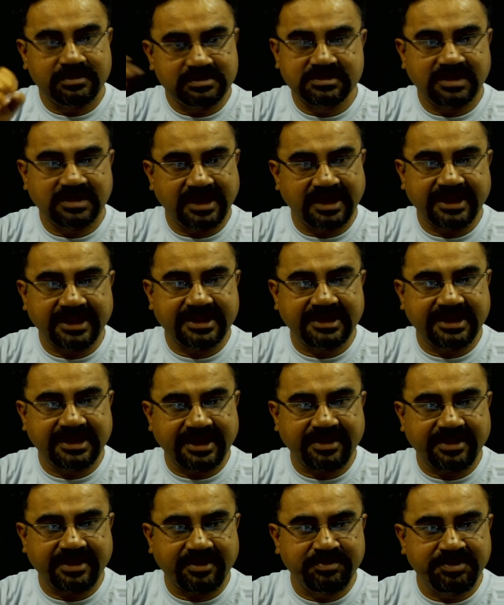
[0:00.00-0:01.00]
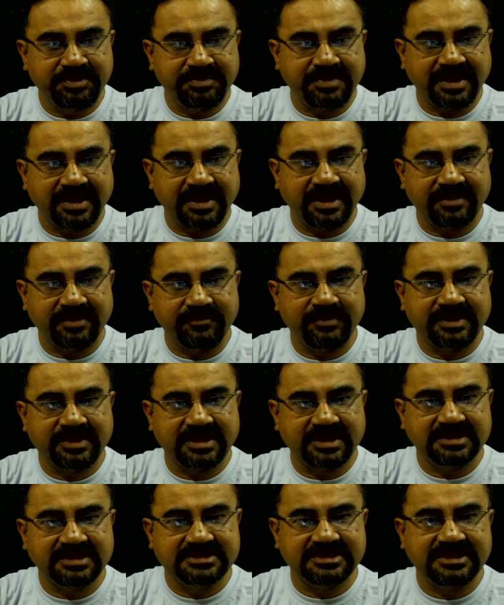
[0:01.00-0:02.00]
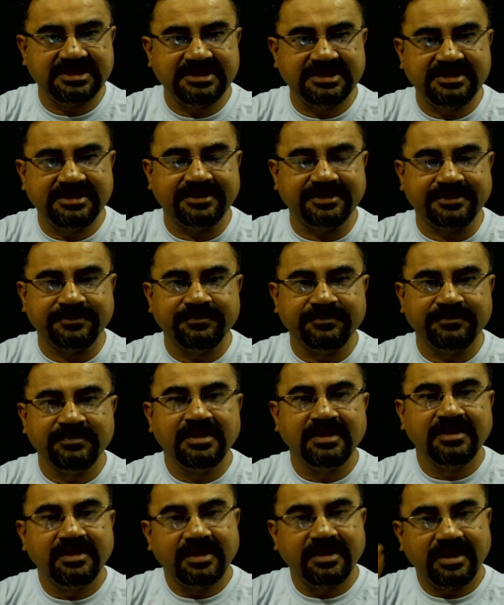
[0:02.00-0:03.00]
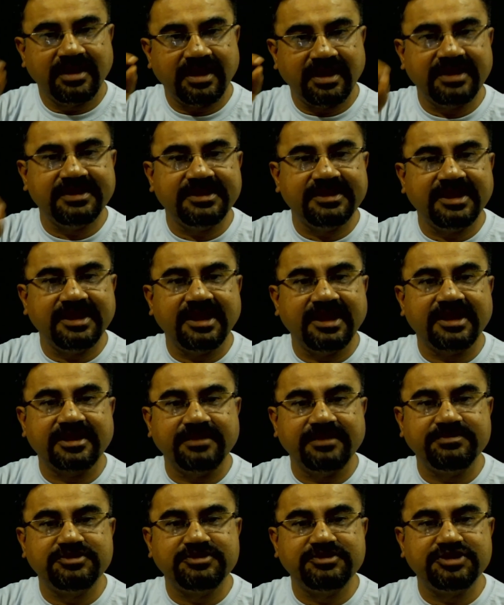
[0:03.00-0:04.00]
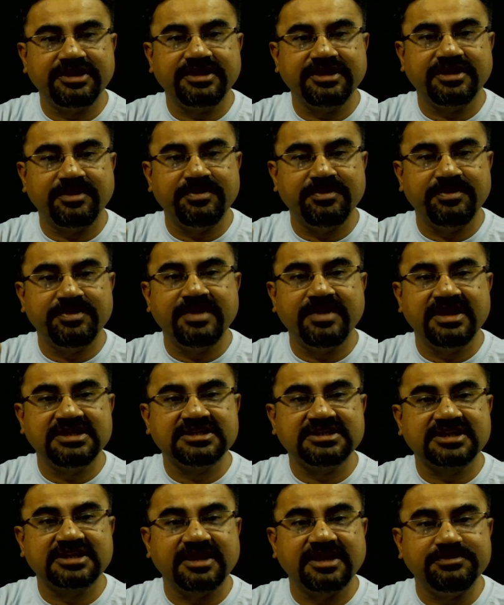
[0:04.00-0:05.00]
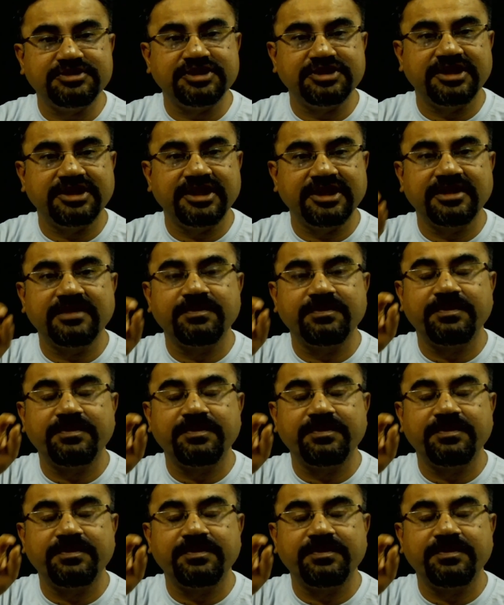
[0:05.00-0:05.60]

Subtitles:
like in a amoeba we can see here, and they are capturing, amoeba is capturing